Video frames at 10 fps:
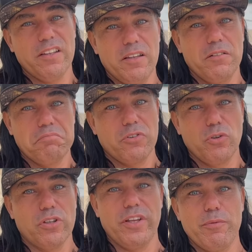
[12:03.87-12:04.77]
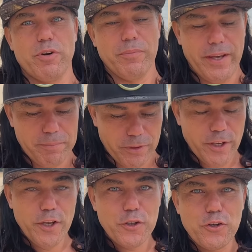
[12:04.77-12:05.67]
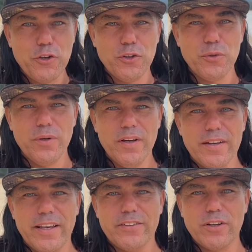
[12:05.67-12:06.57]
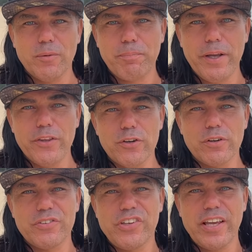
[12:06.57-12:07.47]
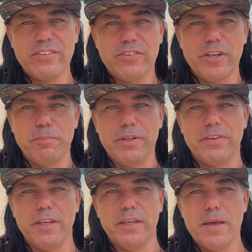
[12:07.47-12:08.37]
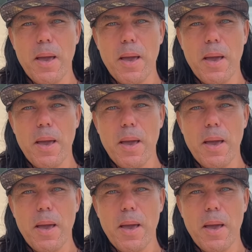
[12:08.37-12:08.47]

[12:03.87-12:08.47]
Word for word: They took the from that, but Q is the competitor of ChatGPT.